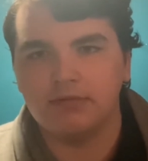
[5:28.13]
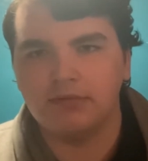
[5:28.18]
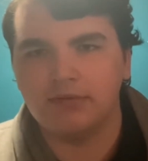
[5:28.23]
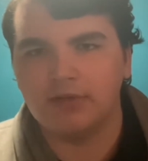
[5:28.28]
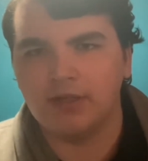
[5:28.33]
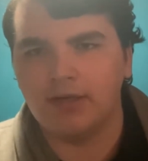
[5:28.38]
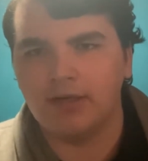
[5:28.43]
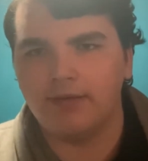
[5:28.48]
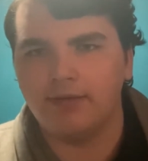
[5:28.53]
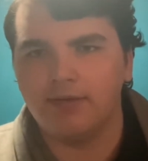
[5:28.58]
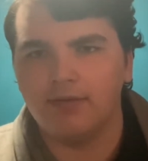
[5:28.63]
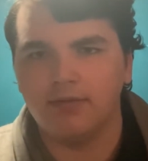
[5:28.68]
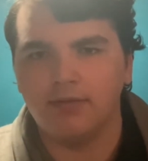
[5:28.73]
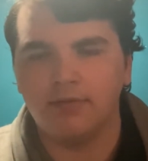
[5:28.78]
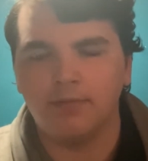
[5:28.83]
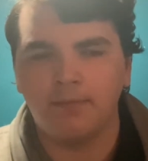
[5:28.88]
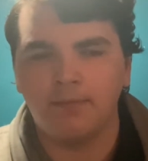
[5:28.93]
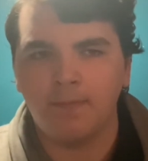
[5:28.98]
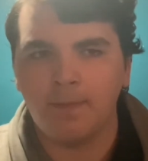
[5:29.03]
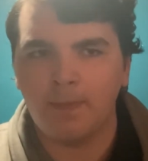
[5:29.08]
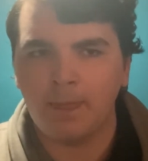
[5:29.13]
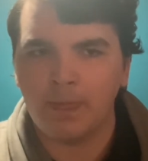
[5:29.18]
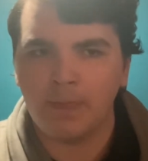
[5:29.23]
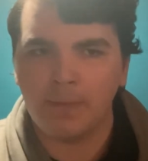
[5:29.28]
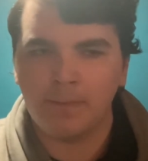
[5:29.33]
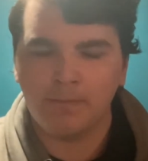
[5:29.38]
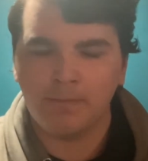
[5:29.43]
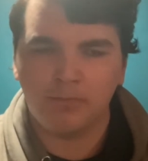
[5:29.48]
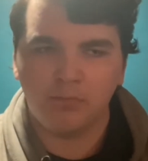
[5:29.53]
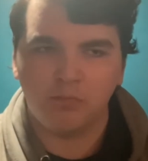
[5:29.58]
I don't know.
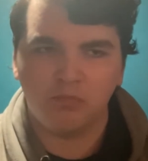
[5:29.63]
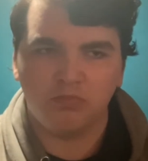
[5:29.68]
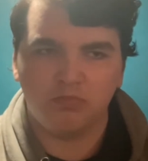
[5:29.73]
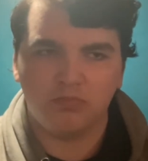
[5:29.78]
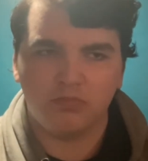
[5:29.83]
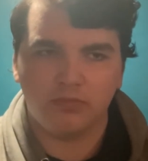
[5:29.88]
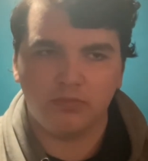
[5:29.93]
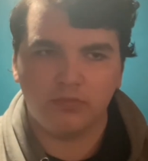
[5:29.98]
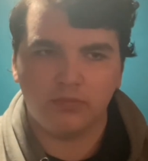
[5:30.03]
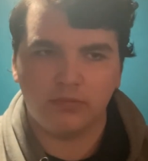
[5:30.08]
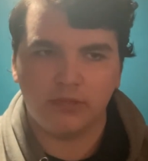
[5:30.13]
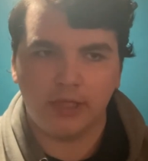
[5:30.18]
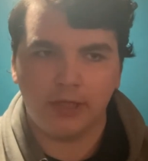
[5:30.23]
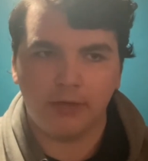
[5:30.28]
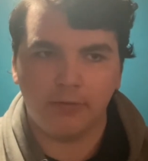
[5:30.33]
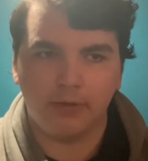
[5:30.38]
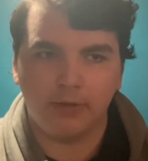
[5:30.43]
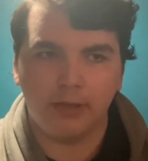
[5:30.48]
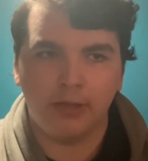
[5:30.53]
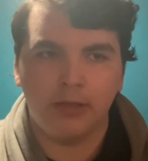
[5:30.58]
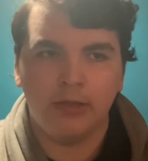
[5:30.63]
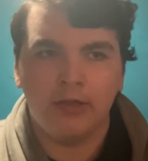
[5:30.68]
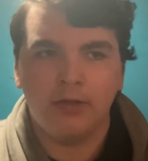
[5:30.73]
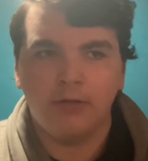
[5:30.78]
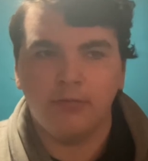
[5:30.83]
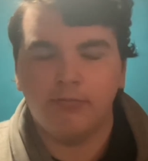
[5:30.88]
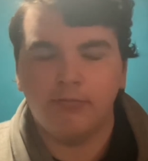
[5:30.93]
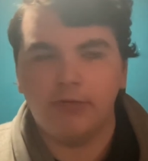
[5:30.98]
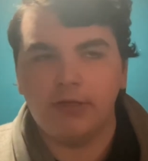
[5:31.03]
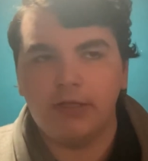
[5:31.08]
Anyway,
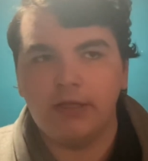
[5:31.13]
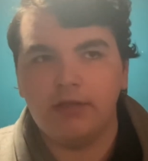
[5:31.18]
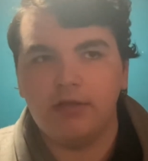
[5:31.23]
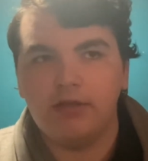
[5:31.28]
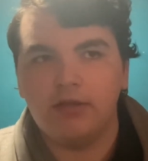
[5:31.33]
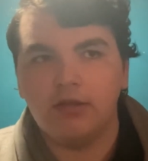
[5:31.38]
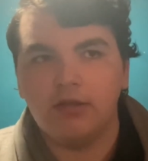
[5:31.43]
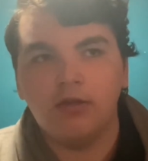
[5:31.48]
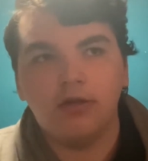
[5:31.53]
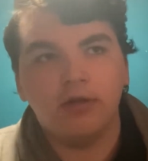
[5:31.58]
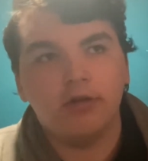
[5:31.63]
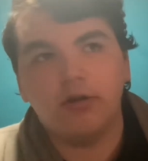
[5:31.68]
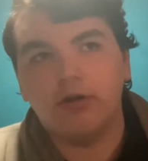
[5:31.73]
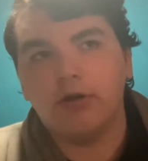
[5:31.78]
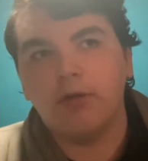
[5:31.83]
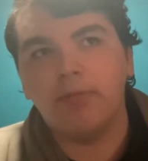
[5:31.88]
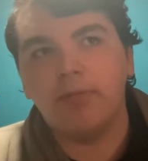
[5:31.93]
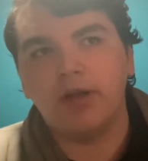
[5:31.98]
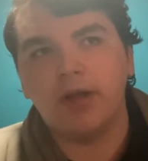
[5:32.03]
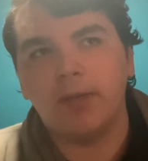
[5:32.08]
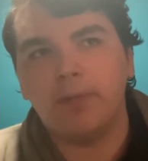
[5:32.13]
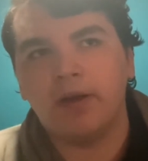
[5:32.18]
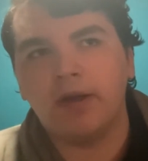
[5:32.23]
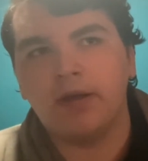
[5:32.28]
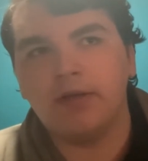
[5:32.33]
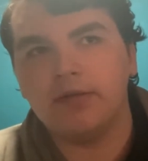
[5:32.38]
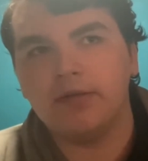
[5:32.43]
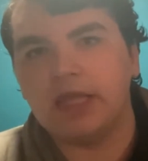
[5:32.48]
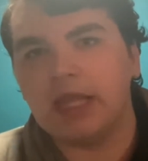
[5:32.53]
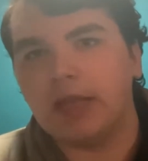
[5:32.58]
we open up
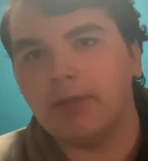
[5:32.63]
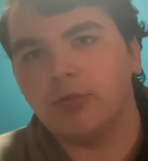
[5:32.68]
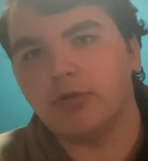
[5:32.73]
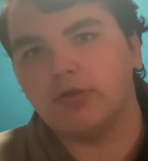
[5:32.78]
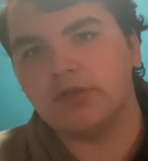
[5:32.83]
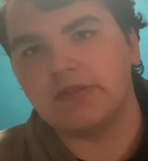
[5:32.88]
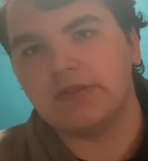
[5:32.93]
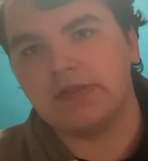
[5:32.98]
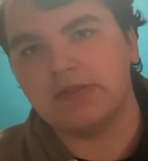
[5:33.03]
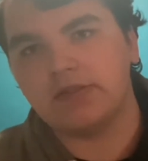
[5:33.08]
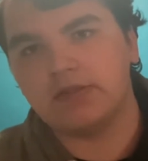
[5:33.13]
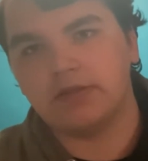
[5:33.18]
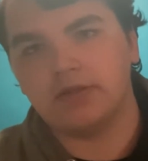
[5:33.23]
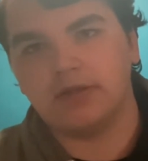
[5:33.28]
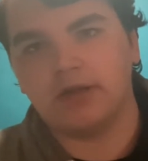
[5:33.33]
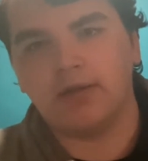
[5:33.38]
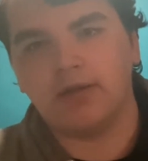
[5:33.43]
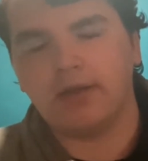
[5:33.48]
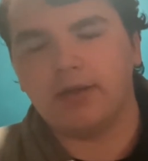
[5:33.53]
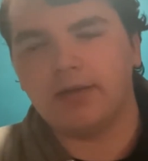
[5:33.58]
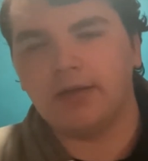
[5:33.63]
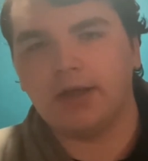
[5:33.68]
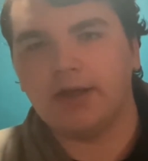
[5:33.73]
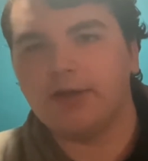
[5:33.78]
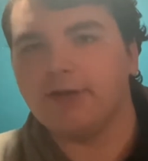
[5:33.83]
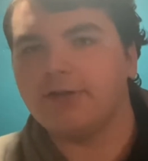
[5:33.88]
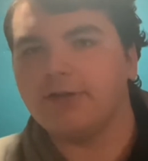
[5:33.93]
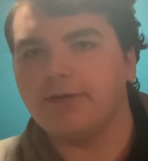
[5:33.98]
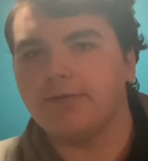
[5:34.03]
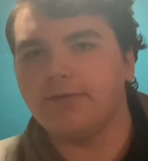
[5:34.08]
on Gabriel's sister. I
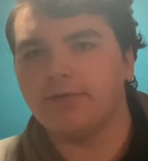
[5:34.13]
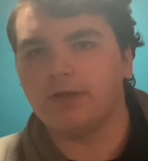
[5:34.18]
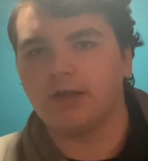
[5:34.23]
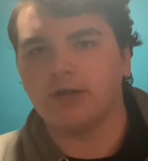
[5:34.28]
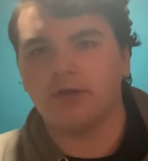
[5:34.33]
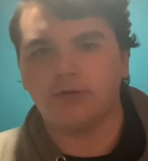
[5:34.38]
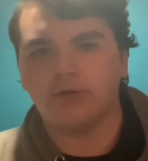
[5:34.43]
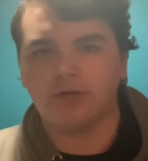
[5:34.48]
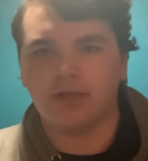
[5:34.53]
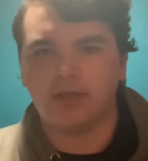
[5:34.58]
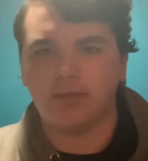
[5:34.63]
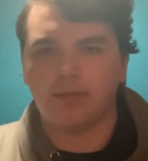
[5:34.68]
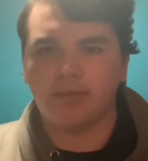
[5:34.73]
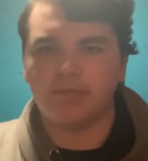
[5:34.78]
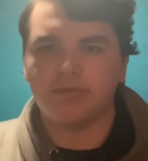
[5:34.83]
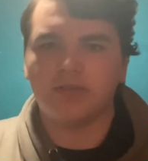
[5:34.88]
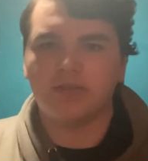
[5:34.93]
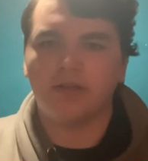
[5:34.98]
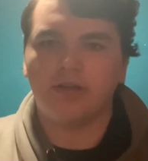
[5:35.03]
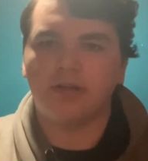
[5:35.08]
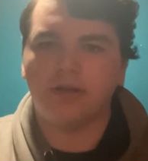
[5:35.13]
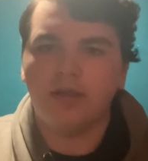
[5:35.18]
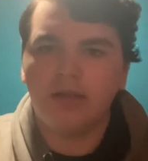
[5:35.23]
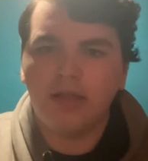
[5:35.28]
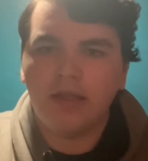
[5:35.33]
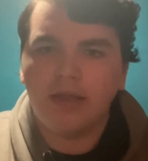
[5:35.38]
already forgot her name. I'm sorry.